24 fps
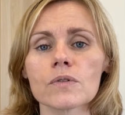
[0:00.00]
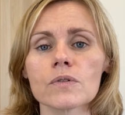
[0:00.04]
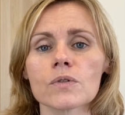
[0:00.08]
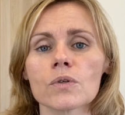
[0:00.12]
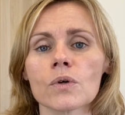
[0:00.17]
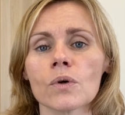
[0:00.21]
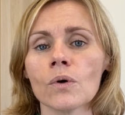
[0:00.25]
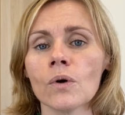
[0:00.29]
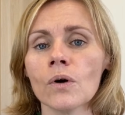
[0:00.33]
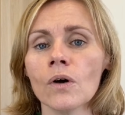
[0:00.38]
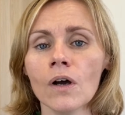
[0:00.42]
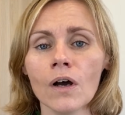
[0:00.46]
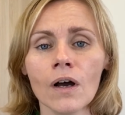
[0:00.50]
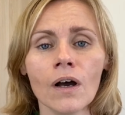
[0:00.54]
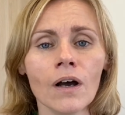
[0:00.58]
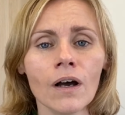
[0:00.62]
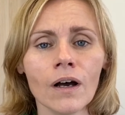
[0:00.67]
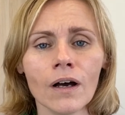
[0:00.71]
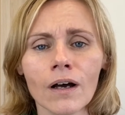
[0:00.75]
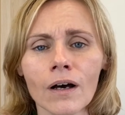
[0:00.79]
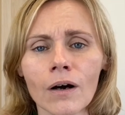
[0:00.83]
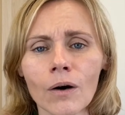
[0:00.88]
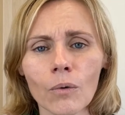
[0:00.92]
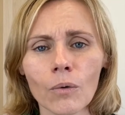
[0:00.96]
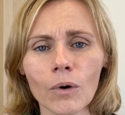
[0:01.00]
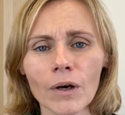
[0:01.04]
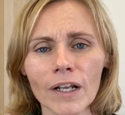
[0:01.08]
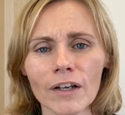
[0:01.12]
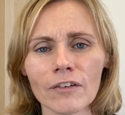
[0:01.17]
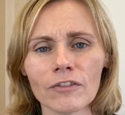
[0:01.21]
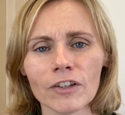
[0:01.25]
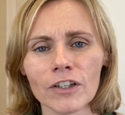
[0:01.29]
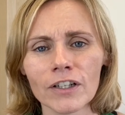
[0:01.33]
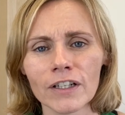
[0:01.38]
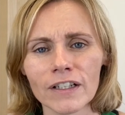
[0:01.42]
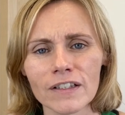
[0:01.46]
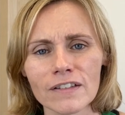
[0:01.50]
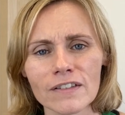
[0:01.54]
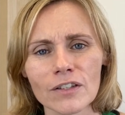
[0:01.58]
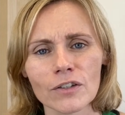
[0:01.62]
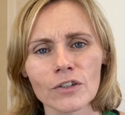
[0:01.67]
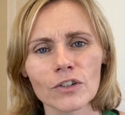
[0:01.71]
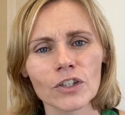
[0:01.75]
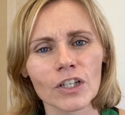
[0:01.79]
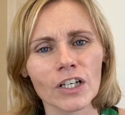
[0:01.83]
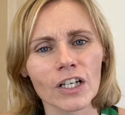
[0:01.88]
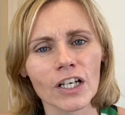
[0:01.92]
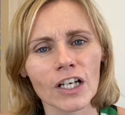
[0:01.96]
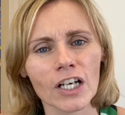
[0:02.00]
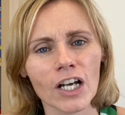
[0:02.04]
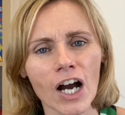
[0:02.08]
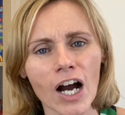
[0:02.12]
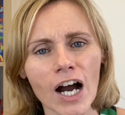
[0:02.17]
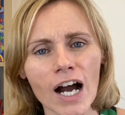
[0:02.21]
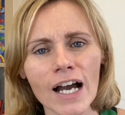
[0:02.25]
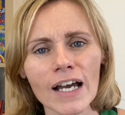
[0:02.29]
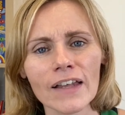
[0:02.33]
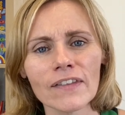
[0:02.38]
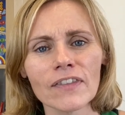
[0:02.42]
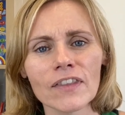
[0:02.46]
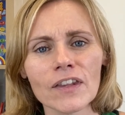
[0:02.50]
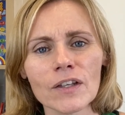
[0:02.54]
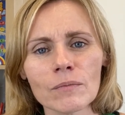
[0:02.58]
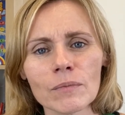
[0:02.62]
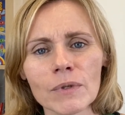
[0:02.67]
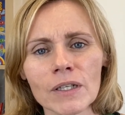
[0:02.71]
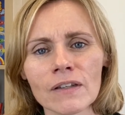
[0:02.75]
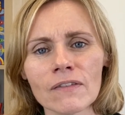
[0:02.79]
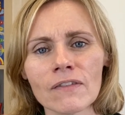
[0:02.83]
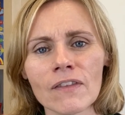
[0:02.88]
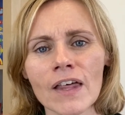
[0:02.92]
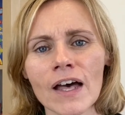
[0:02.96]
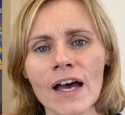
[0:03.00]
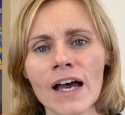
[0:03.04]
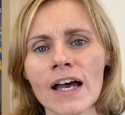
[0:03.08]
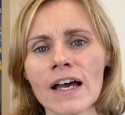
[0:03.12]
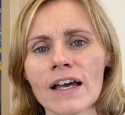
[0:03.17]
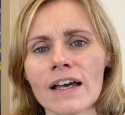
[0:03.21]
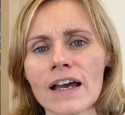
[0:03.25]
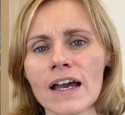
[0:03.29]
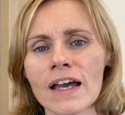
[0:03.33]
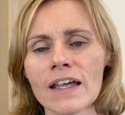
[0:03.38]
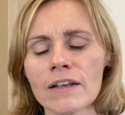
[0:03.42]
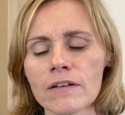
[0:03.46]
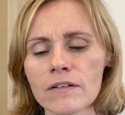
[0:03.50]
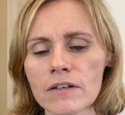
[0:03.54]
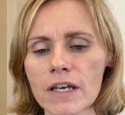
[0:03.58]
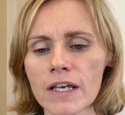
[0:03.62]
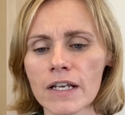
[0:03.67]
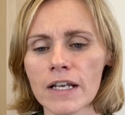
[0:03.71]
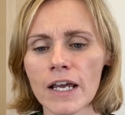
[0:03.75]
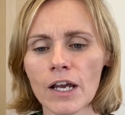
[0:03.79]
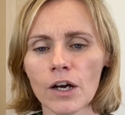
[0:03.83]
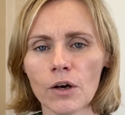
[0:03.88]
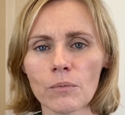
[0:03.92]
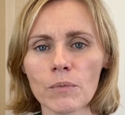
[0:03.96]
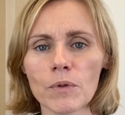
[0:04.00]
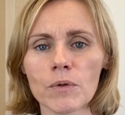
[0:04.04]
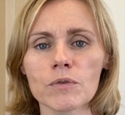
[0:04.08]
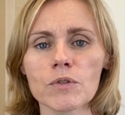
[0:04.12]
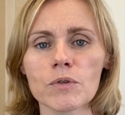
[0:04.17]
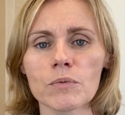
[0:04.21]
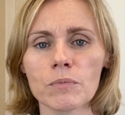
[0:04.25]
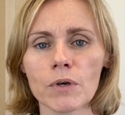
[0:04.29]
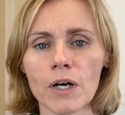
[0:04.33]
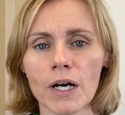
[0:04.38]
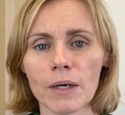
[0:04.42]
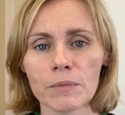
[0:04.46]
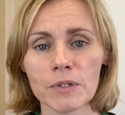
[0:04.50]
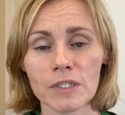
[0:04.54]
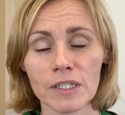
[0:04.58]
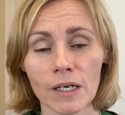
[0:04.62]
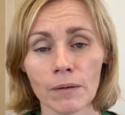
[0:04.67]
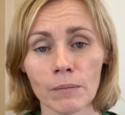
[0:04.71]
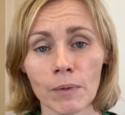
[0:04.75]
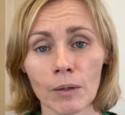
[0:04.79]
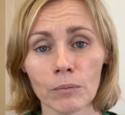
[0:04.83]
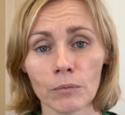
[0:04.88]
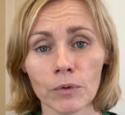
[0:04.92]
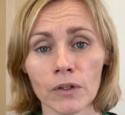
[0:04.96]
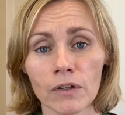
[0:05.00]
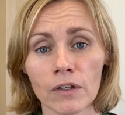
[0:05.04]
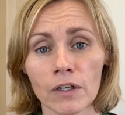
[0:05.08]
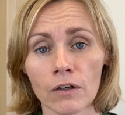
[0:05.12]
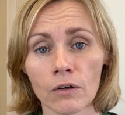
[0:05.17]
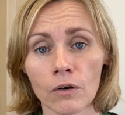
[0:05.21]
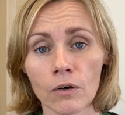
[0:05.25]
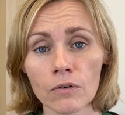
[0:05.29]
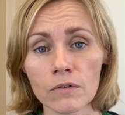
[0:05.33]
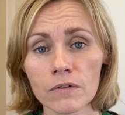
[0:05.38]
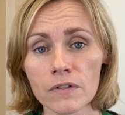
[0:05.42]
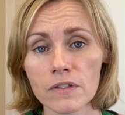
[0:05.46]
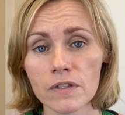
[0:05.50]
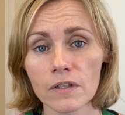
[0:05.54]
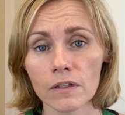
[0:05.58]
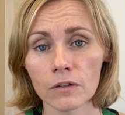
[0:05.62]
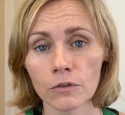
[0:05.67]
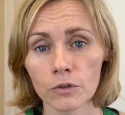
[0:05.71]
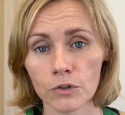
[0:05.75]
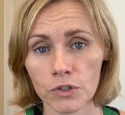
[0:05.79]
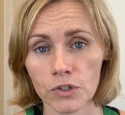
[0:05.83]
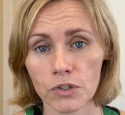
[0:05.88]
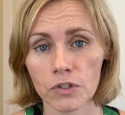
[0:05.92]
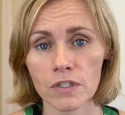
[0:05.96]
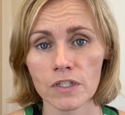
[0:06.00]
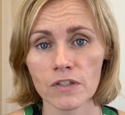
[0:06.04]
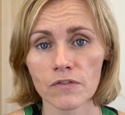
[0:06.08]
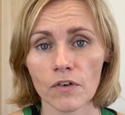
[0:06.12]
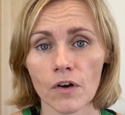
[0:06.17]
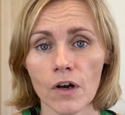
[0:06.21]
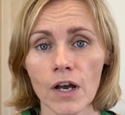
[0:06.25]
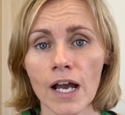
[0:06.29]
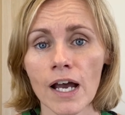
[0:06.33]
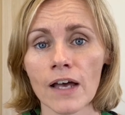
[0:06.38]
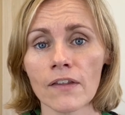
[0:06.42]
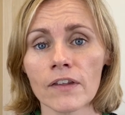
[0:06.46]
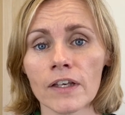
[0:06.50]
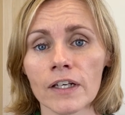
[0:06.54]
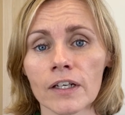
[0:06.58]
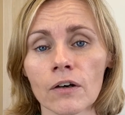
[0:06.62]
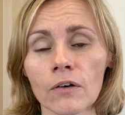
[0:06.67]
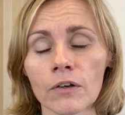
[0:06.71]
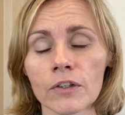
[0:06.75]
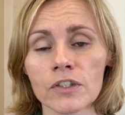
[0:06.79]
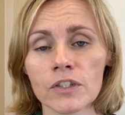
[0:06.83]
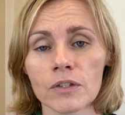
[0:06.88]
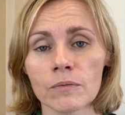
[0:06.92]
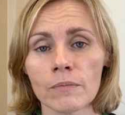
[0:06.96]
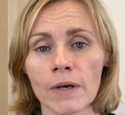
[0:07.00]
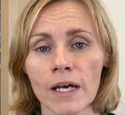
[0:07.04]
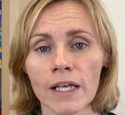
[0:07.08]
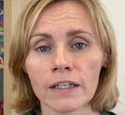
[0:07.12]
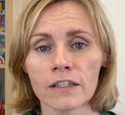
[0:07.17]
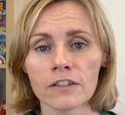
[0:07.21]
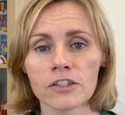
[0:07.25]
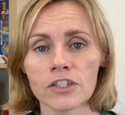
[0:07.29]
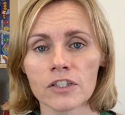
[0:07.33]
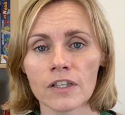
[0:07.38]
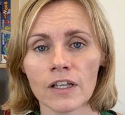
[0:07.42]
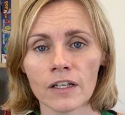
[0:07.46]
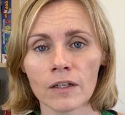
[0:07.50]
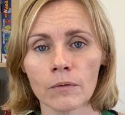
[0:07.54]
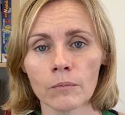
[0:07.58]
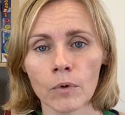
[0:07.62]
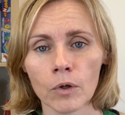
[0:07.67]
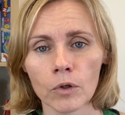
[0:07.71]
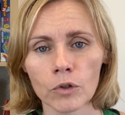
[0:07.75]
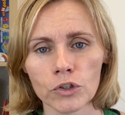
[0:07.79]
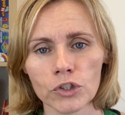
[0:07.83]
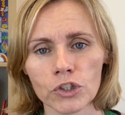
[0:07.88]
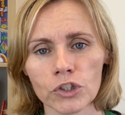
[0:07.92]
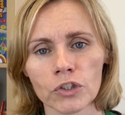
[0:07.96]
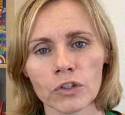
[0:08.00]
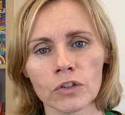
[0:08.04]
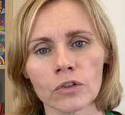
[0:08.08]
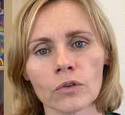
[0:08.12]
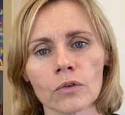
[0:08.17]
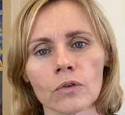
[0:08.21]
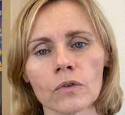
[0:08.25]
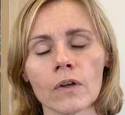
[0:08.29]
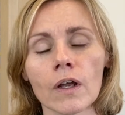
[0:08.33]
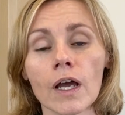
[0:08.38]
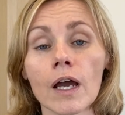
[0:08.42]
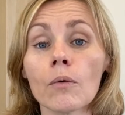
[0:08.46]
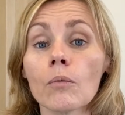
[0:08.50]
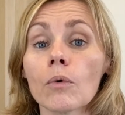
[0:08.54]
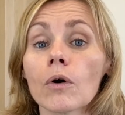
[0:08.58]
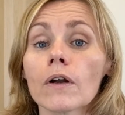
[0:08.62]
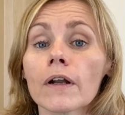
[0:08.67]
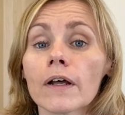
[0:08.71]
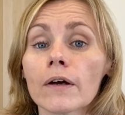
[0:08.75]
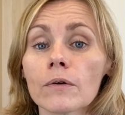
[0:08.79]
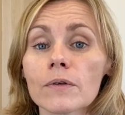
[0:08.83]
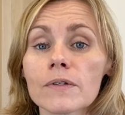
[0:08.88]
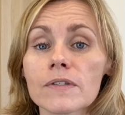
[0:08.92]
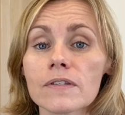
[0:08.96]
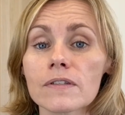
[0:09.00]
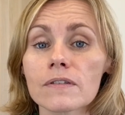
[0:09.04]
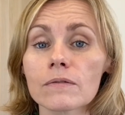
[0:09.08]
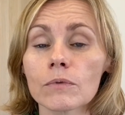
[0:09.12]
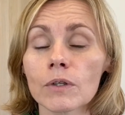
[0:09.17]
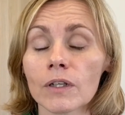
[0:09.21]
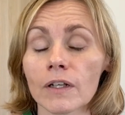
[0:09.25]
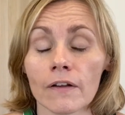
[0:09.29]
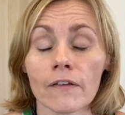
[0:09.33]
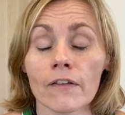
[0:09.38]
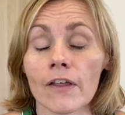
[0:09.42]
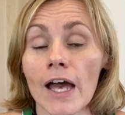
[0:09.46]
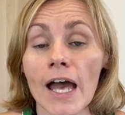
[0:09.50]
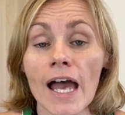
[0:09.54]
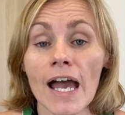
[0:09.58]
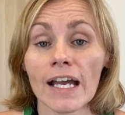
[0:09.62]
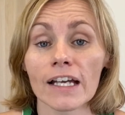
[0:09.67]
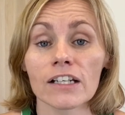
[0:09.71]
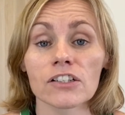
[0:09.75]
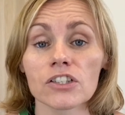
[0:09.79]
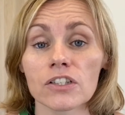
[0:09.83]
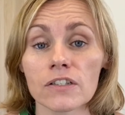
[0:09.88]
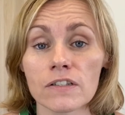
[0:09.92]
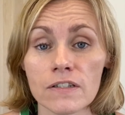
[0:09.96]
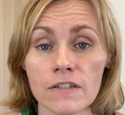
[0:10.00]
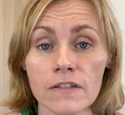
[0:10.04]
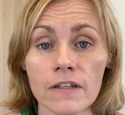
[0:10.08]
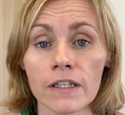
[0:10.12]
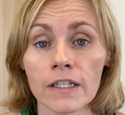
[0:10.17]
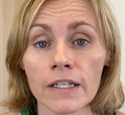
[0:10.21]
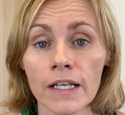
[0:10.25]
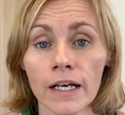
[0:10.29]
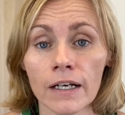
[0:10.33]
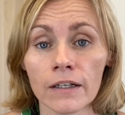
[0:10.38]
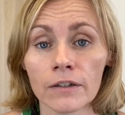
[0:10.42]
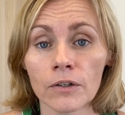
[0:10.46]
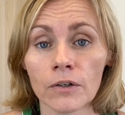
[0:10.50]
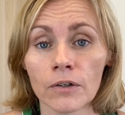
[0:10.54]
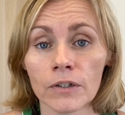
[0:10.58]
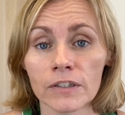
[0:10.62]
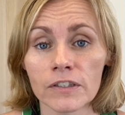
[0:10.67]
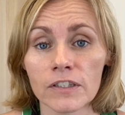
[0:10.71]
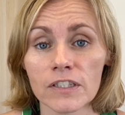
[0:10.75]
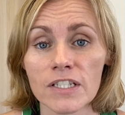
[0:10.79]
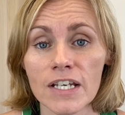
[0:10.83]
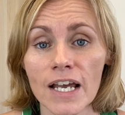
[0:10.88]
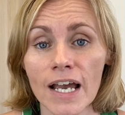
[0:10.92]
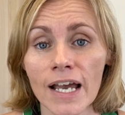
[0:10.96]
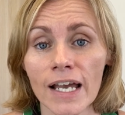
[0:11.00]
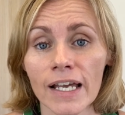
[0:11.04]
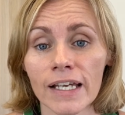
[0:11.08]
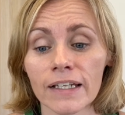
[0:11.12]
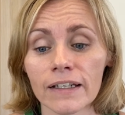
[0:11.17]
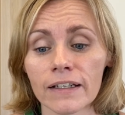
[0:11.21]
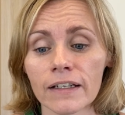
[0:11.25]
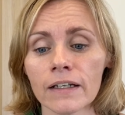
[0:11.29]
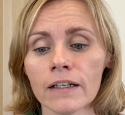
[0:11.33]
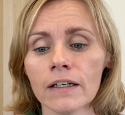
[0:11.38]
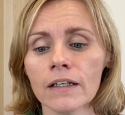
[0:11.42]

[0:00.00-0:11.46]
or whatever it is? So you can guide them in that and help them to perhaps come up with their own solutions for how they're going to manage that emotion, or what other actions they're now going to take,